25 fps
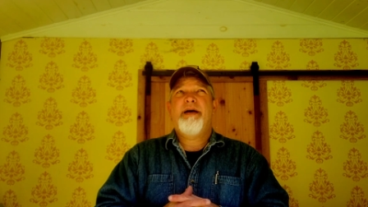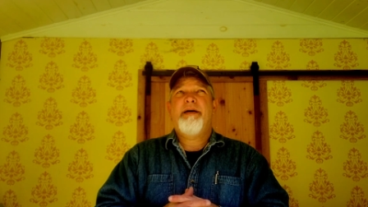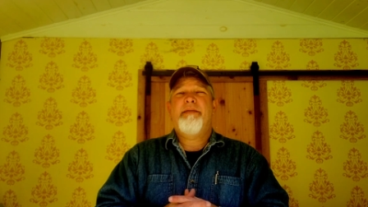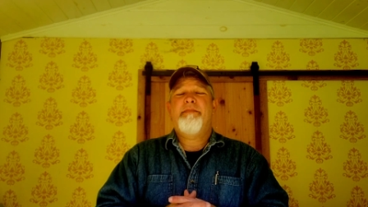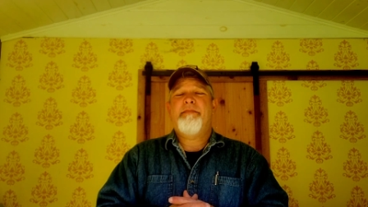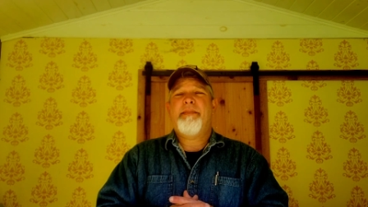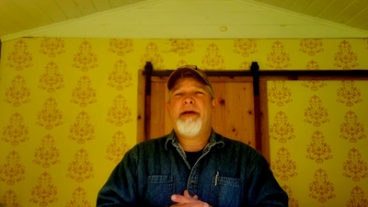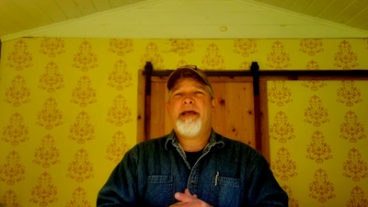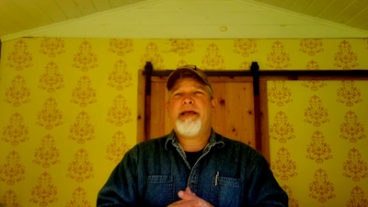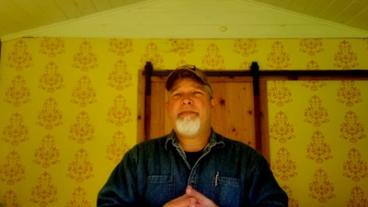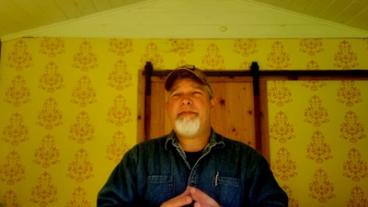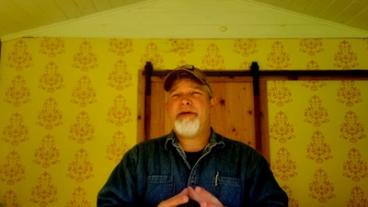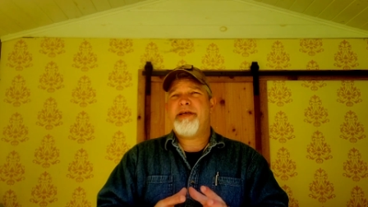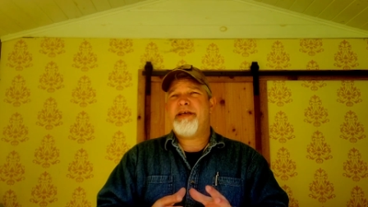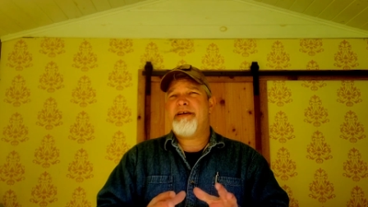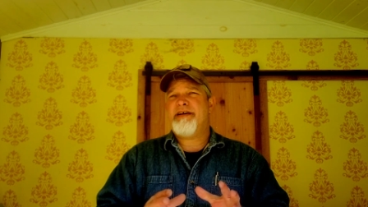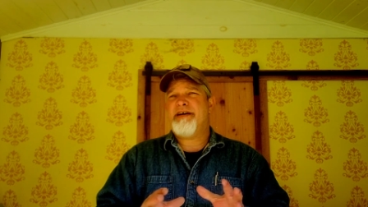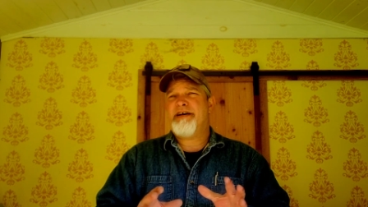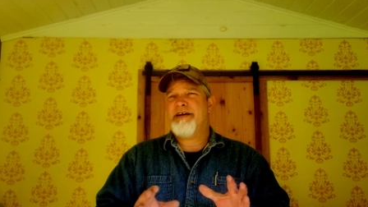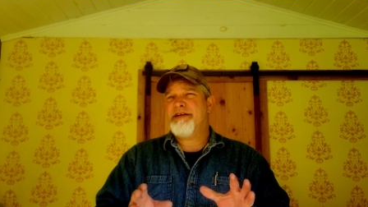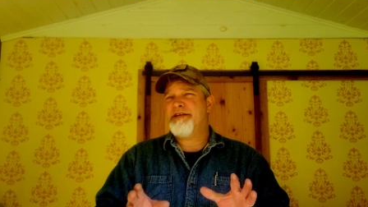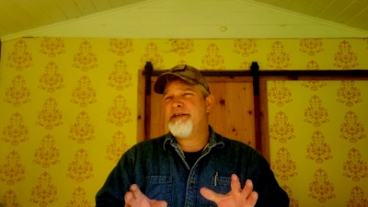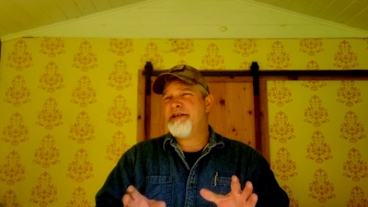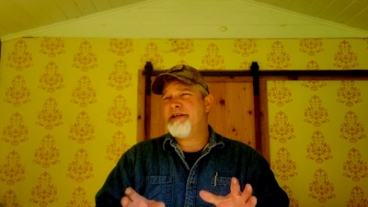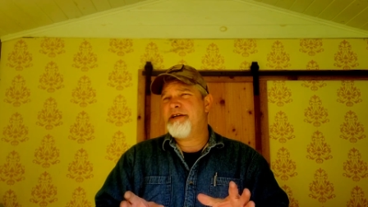maybe
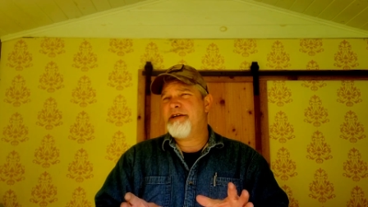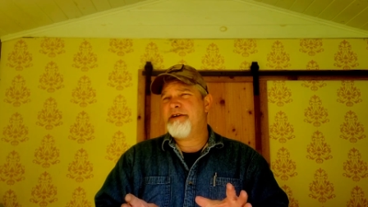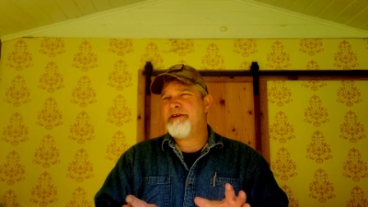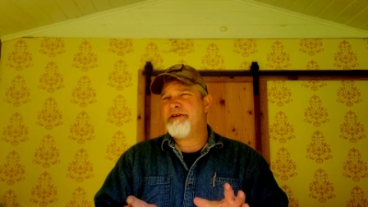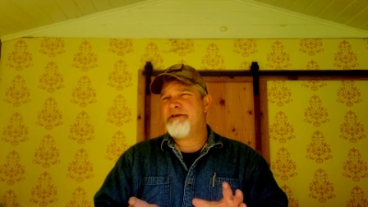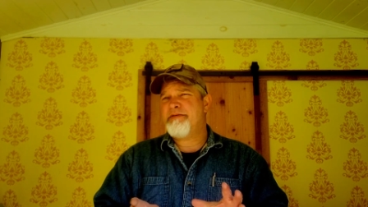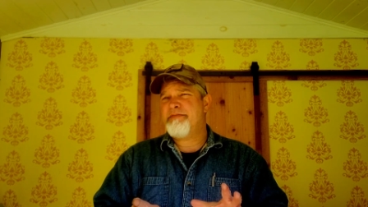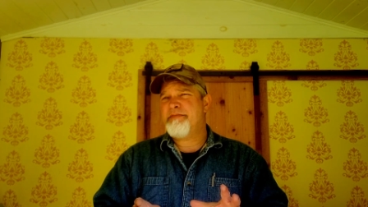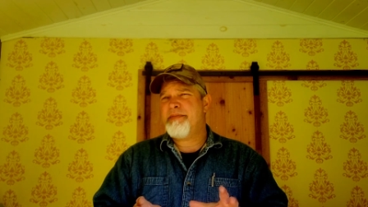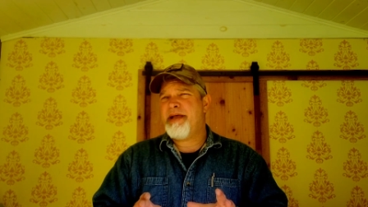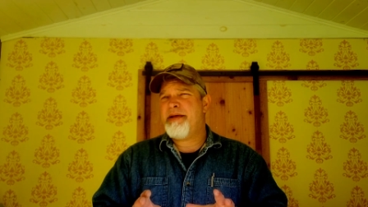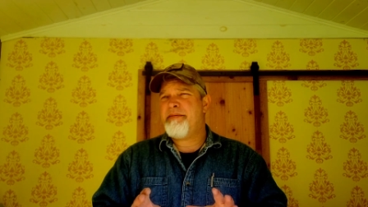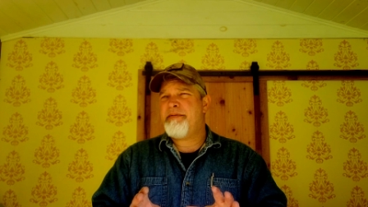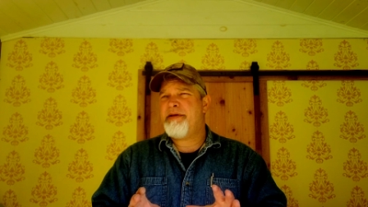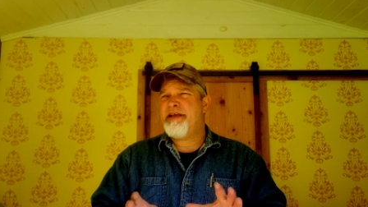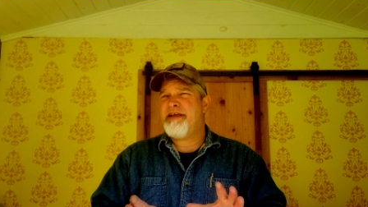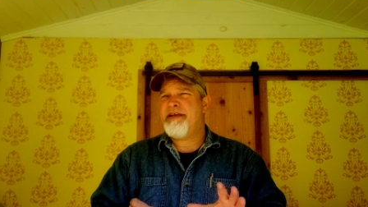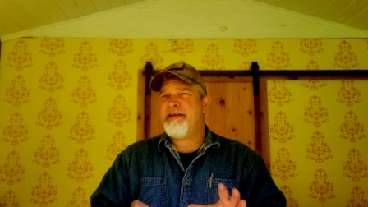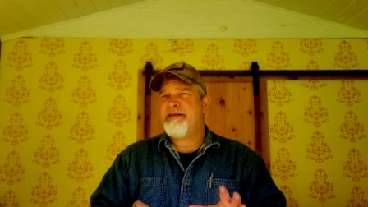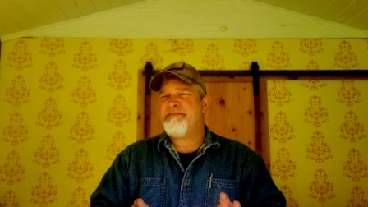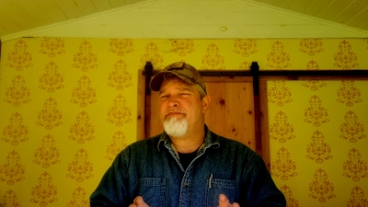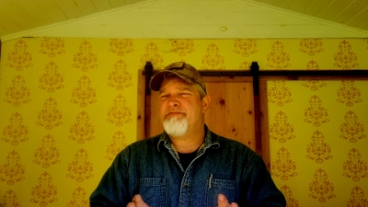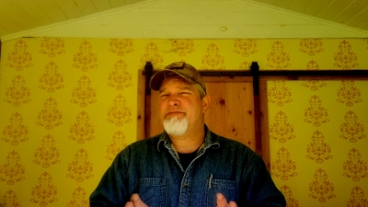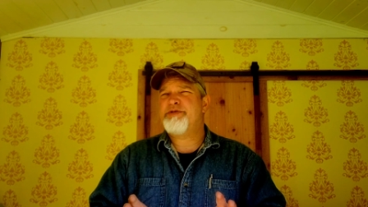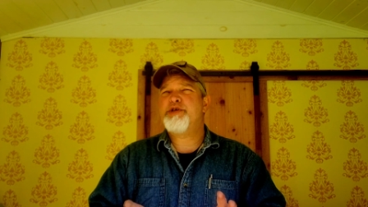a year,
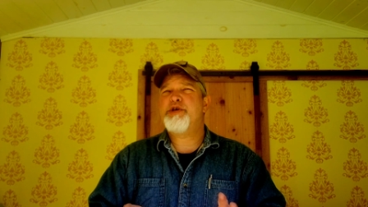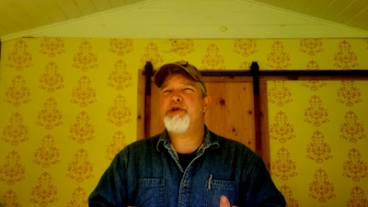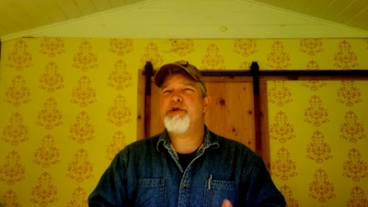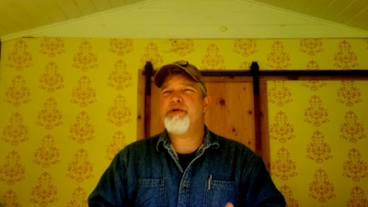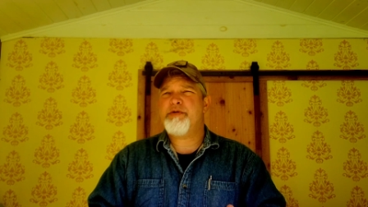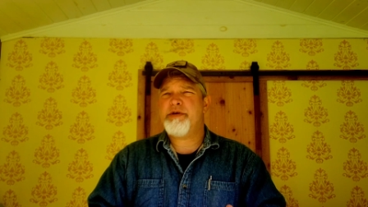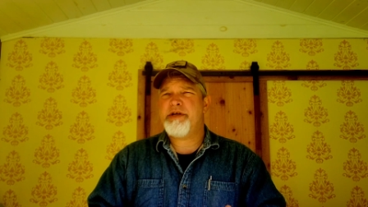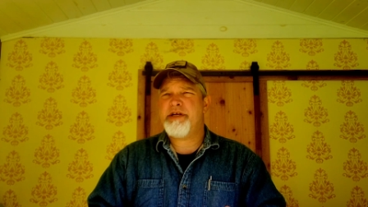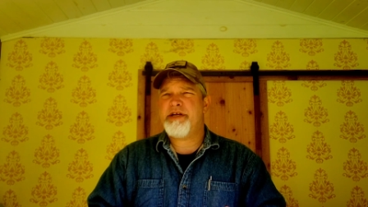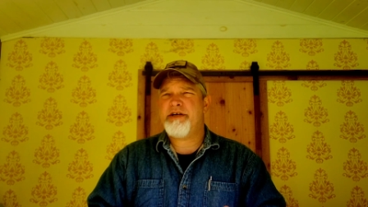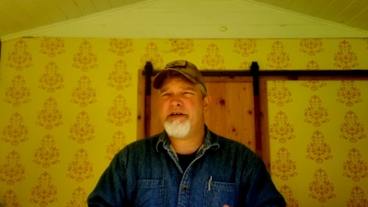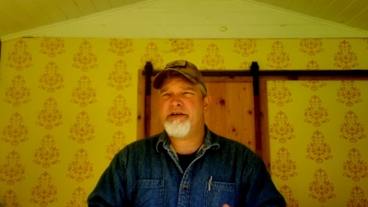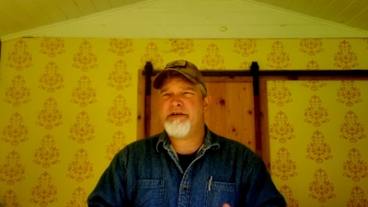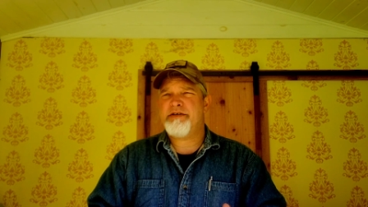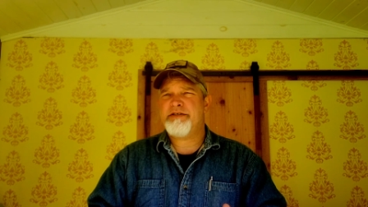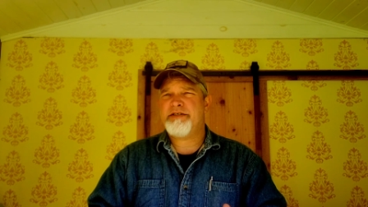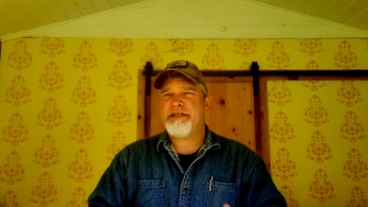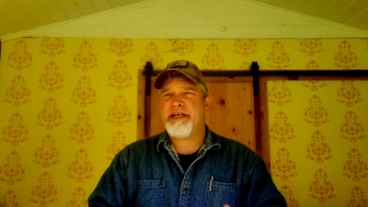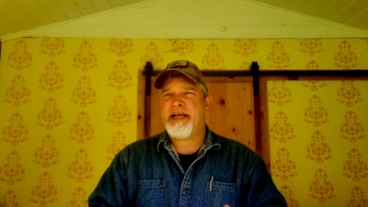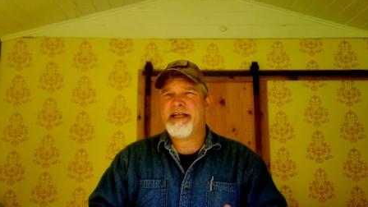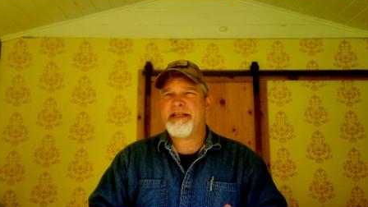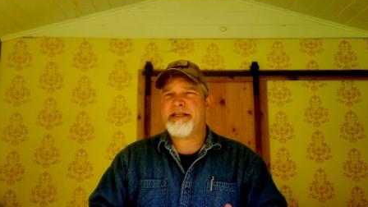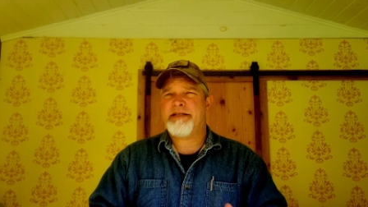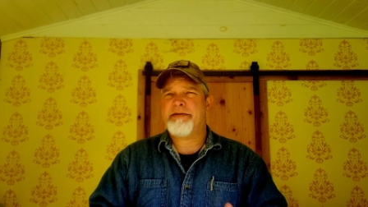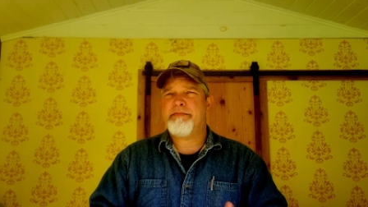maybe 2 years
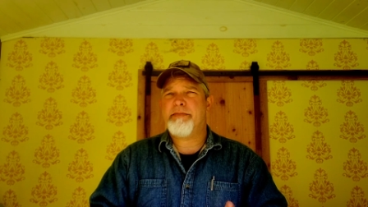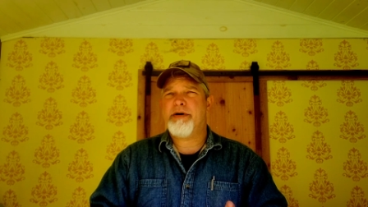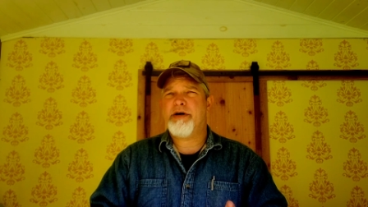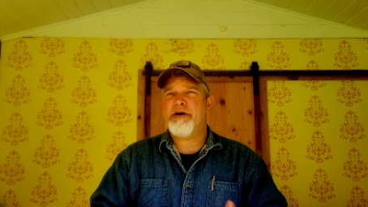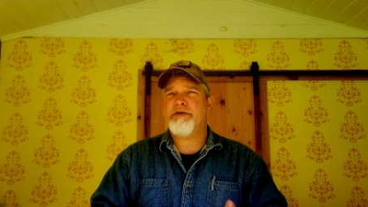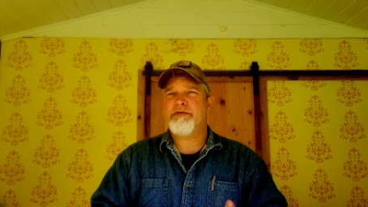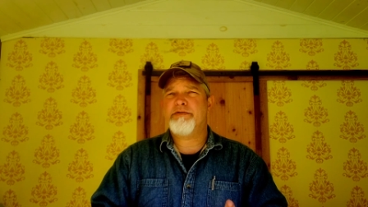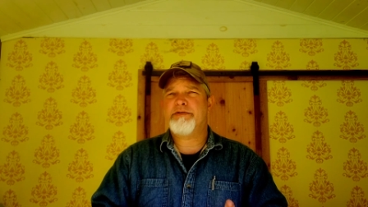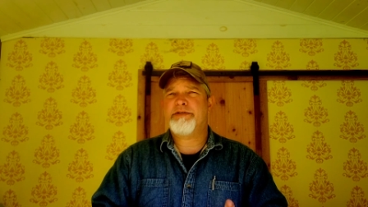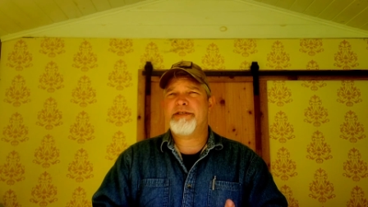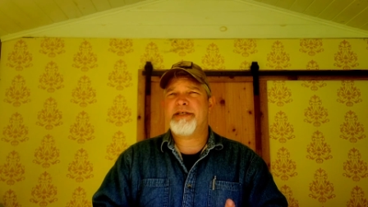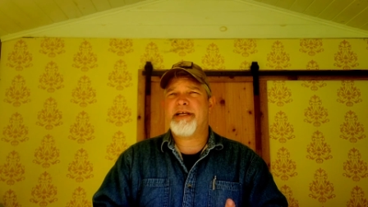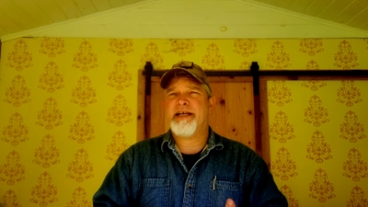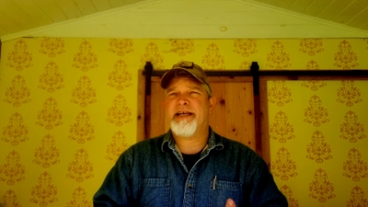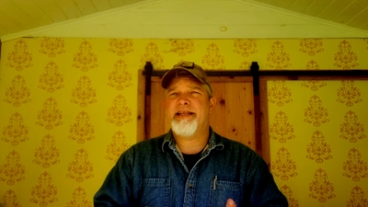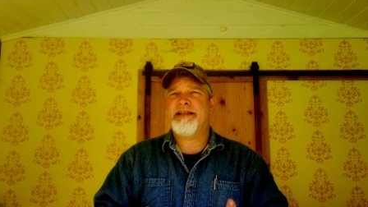at the most,